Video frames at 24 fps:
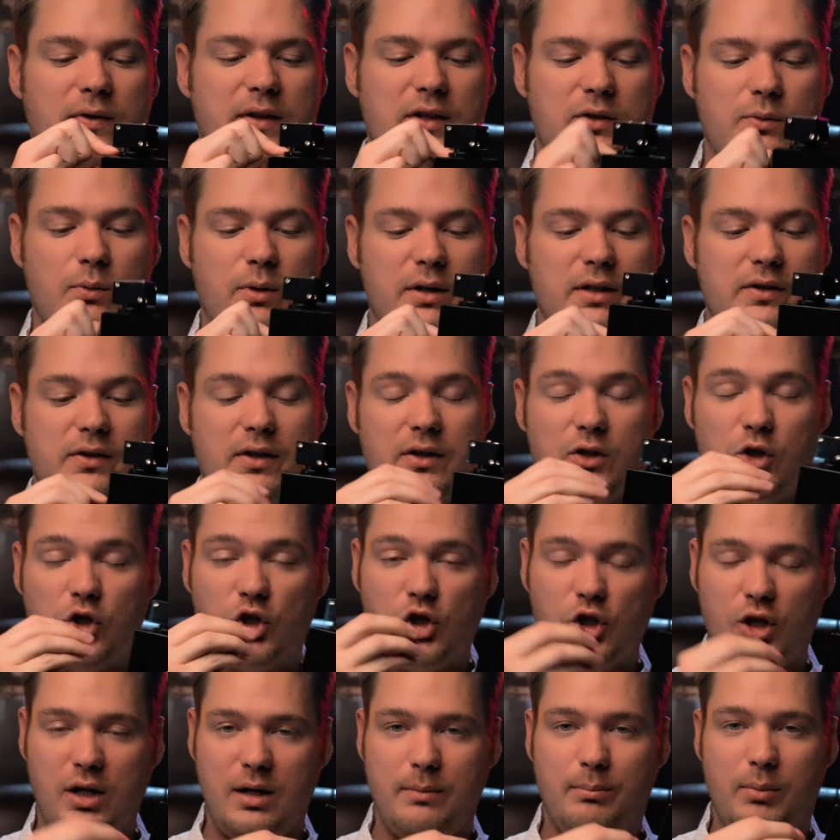This one is a
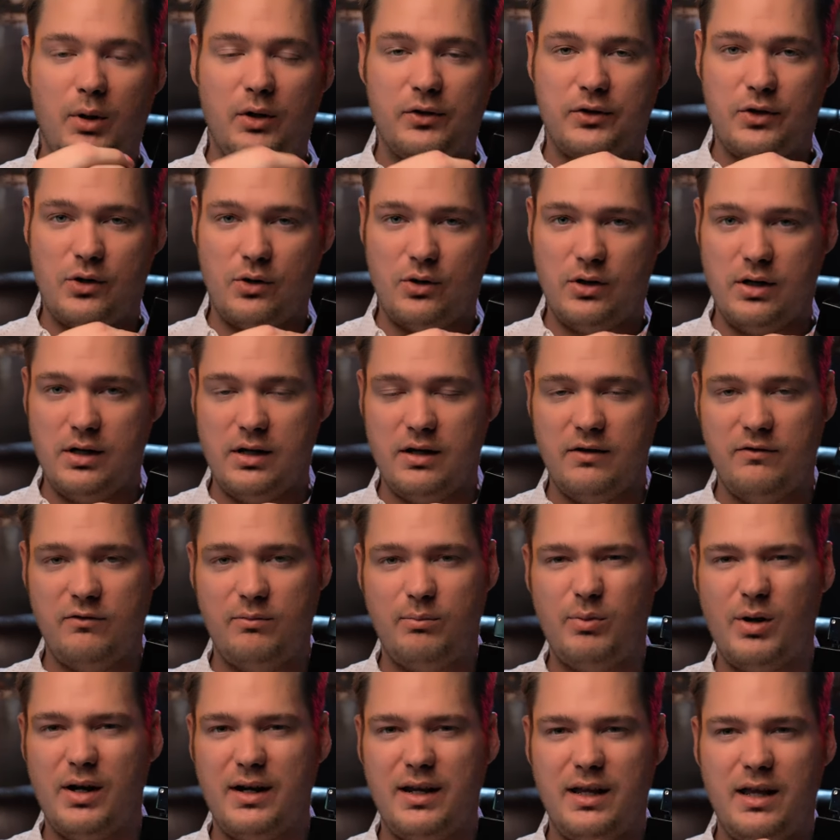cheap alternative,
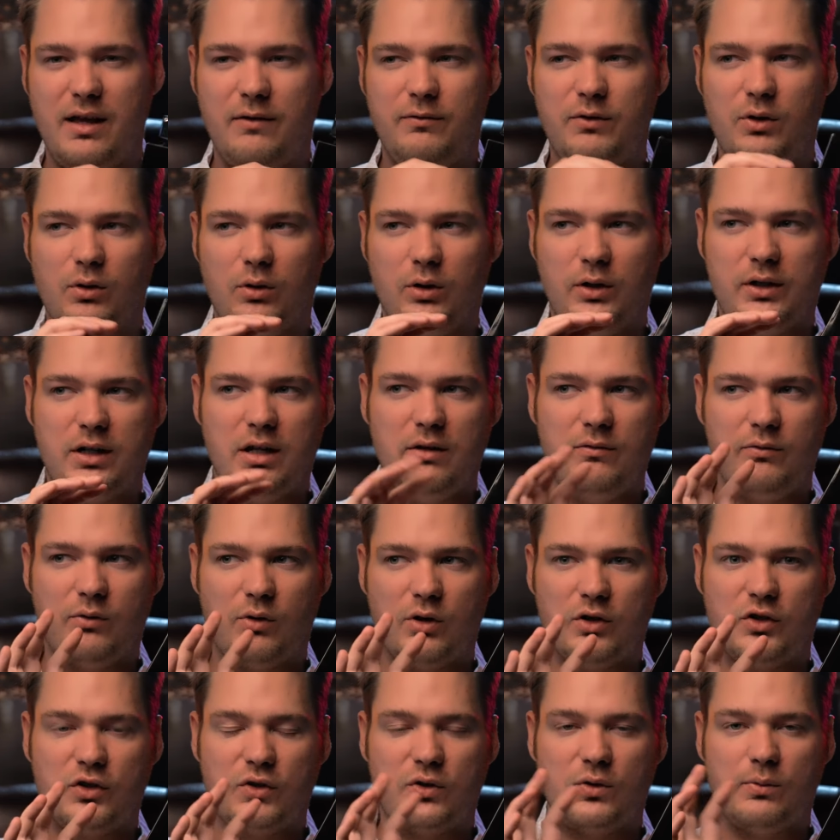but if you're looking for
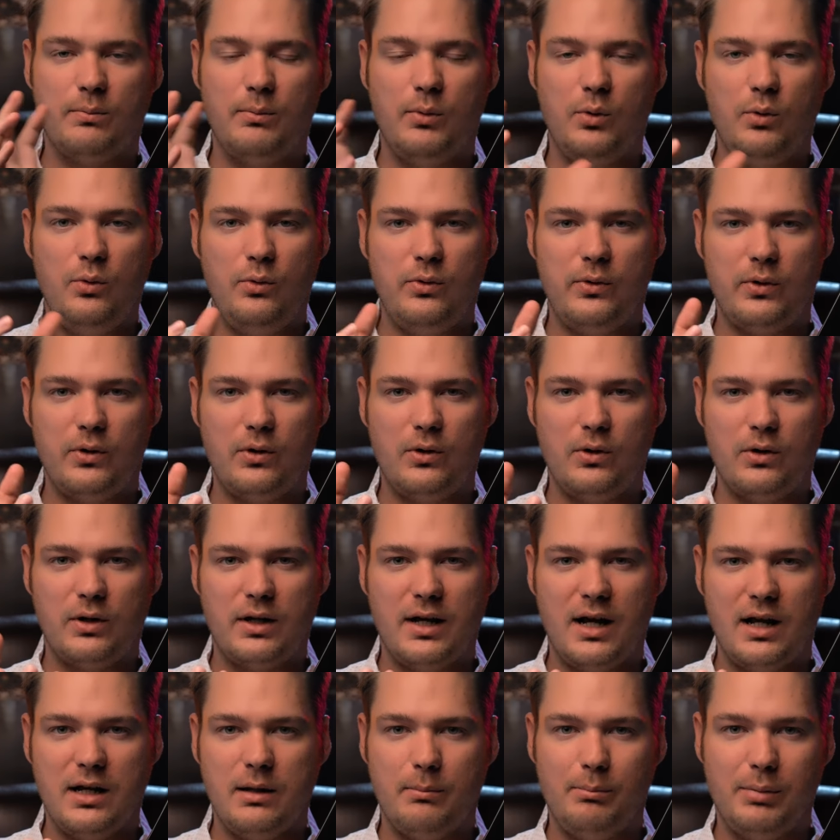a smoother
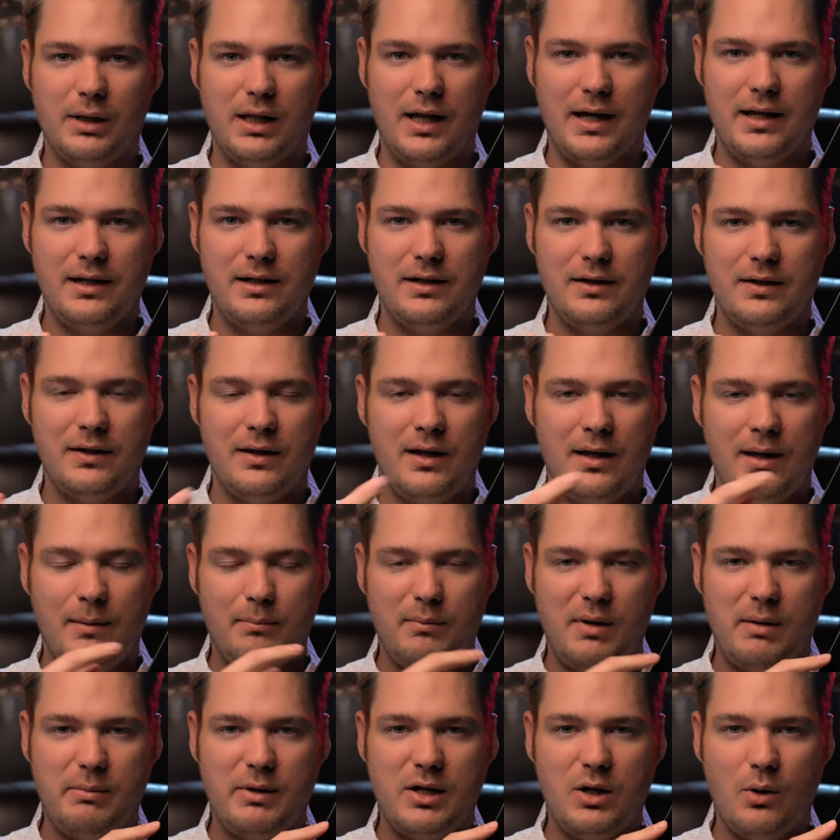kind of blend,
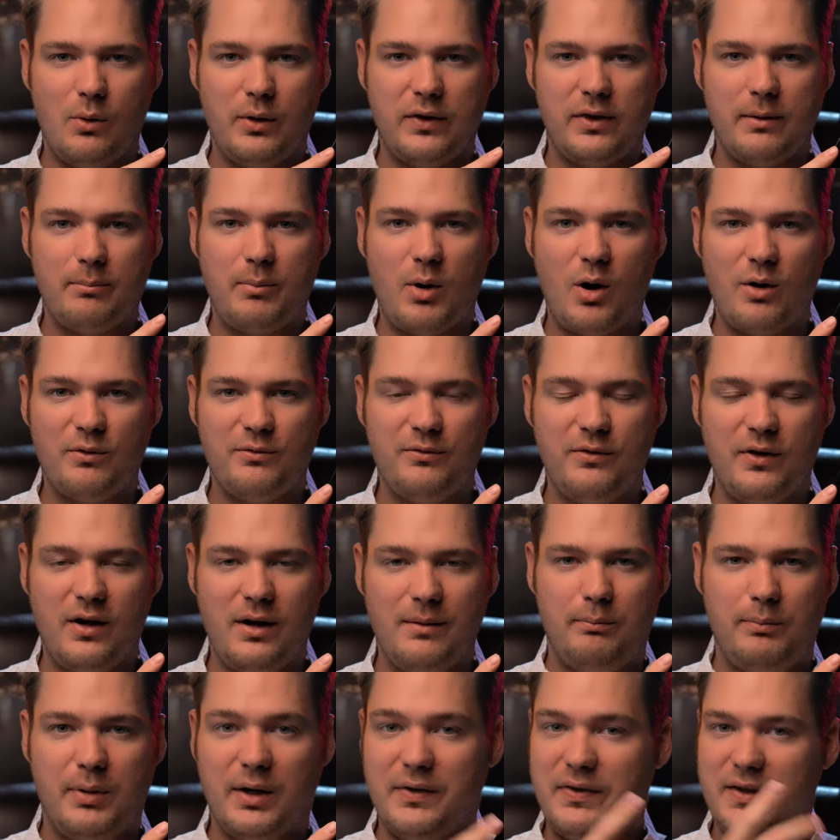maybe go with the
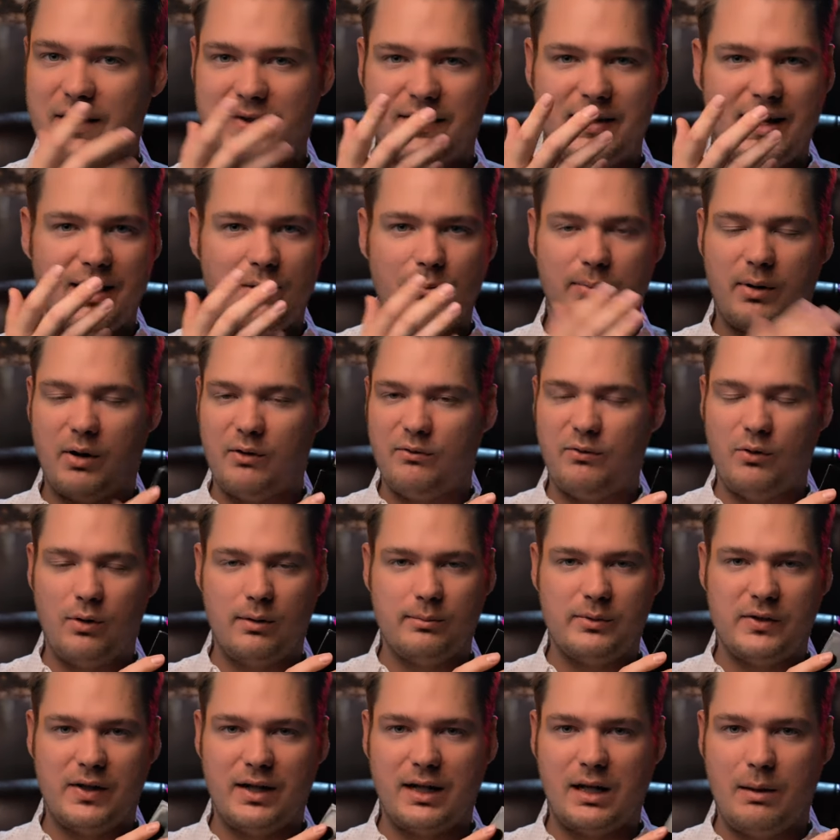Parfum. But this thing
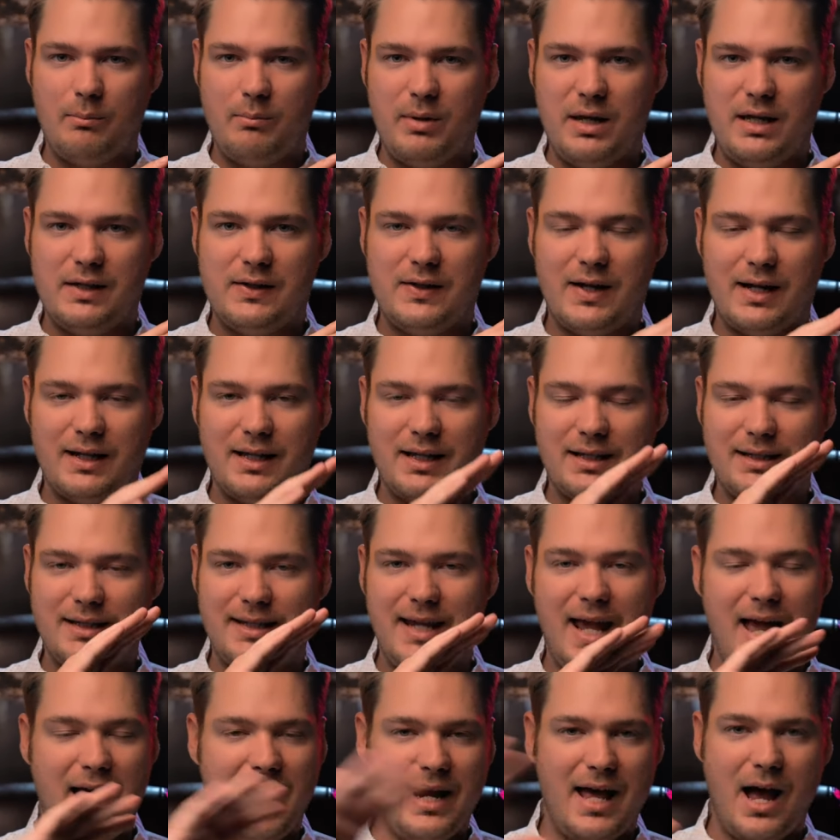performs like a beast. I get
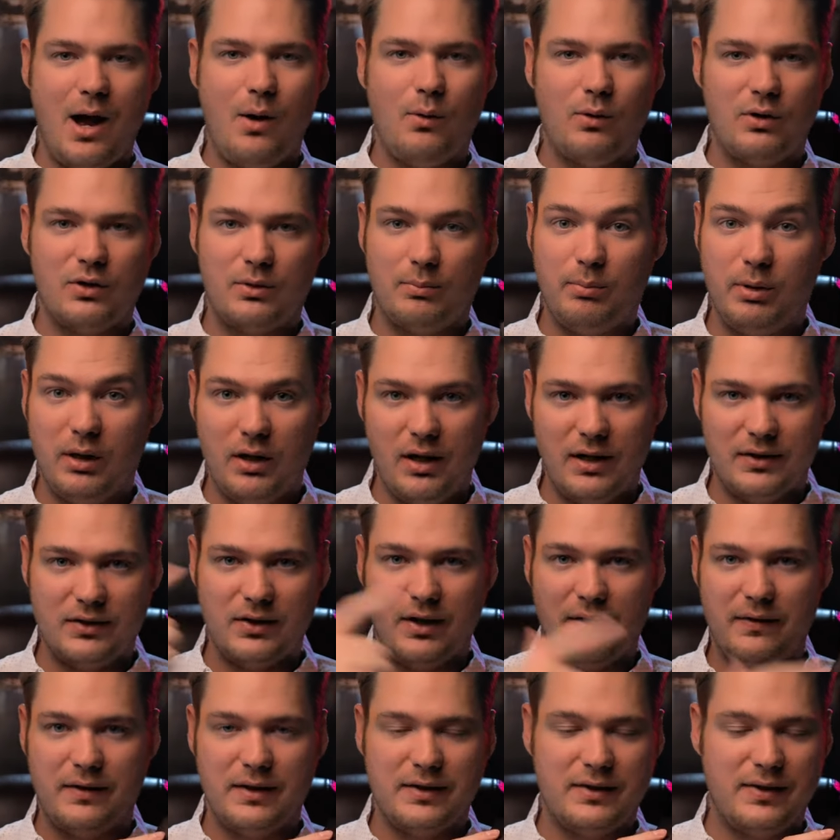10 hours plus
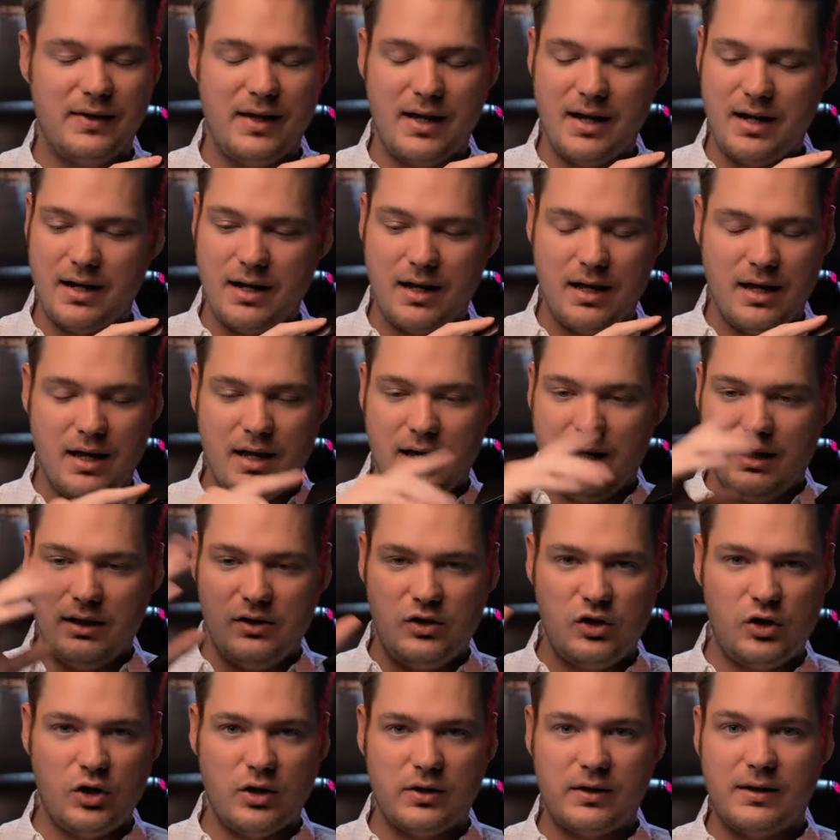on this thing.
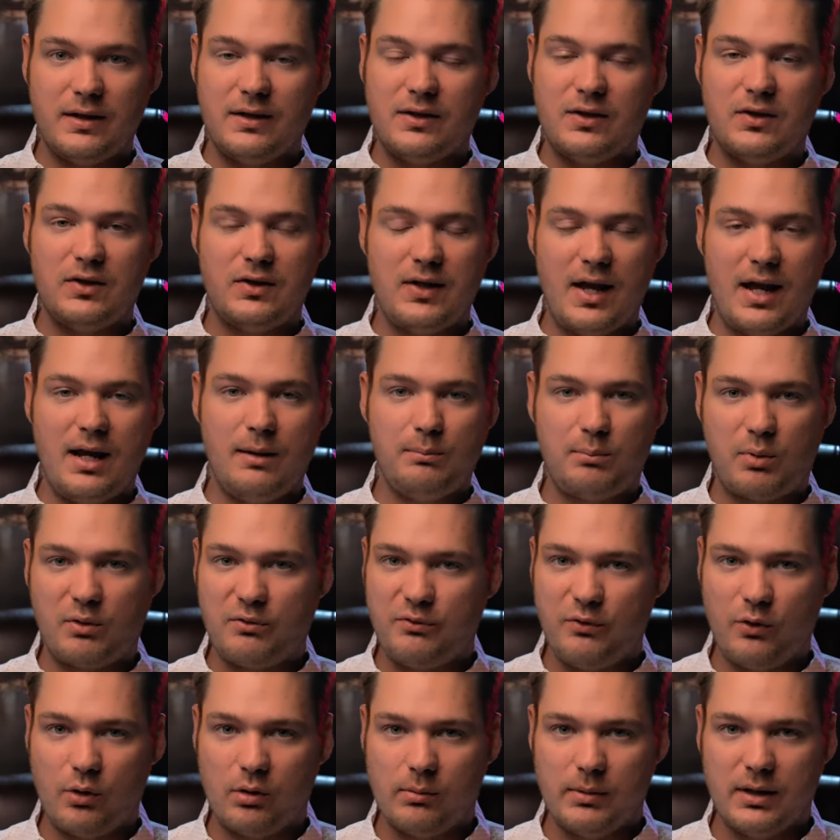It's just insane
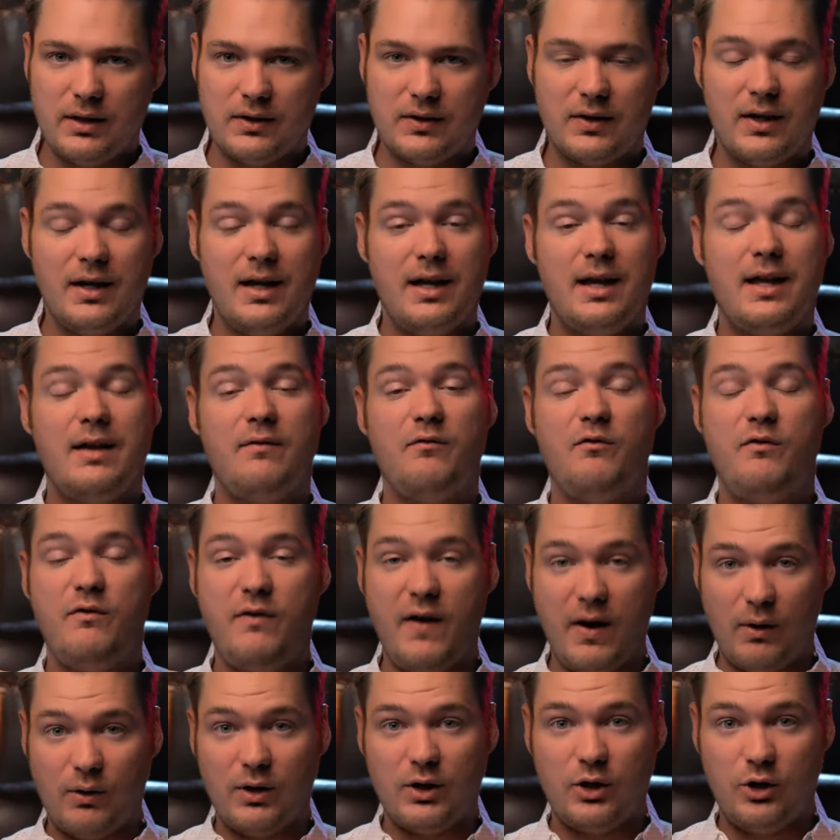performance.
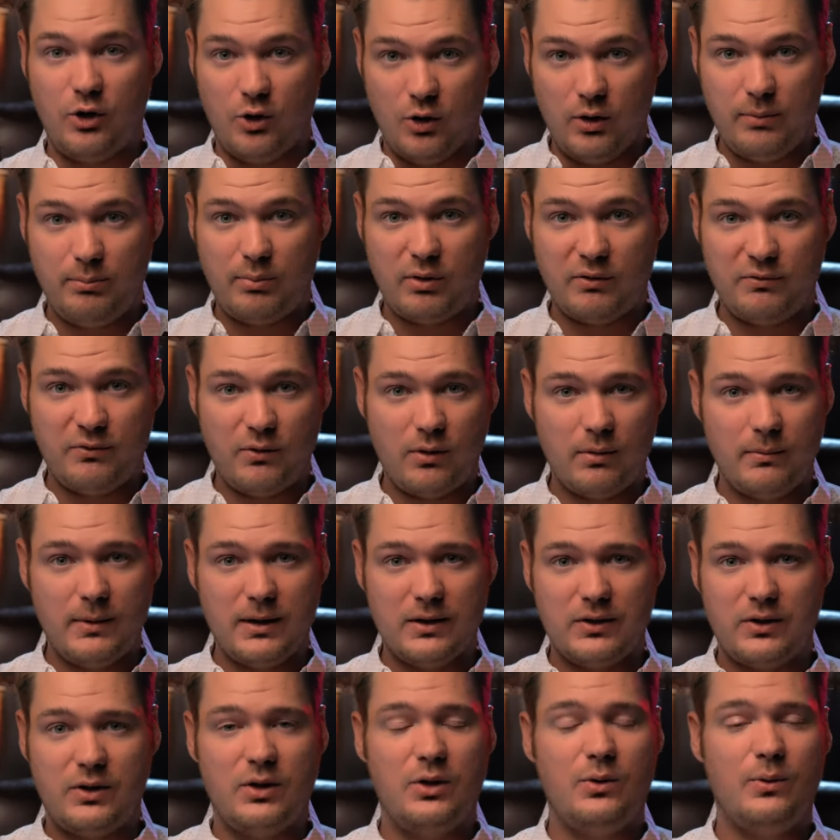Very good
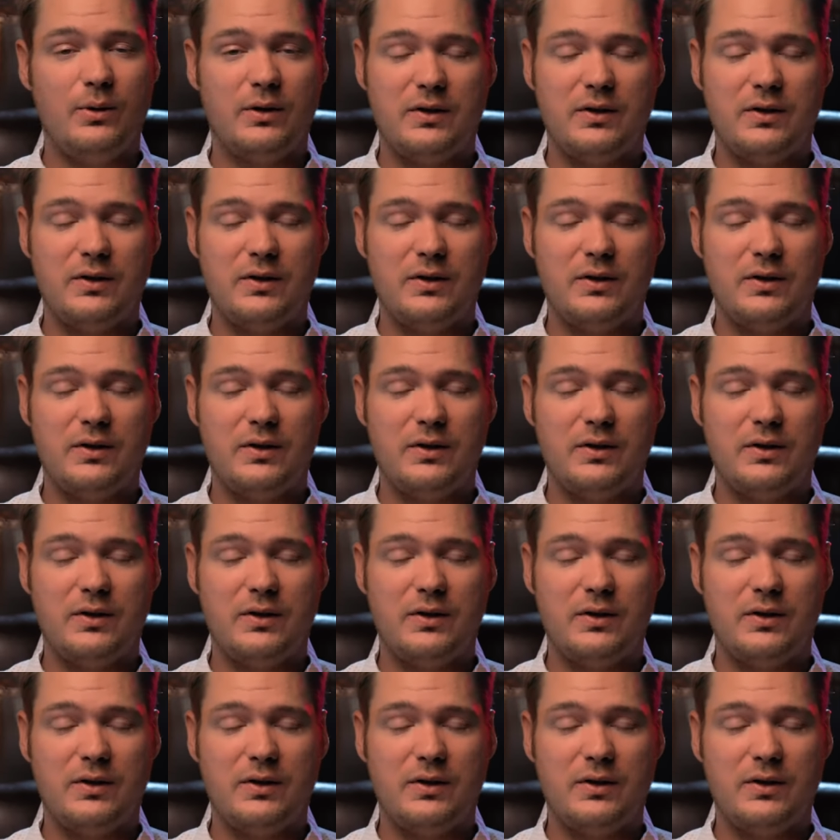performance too.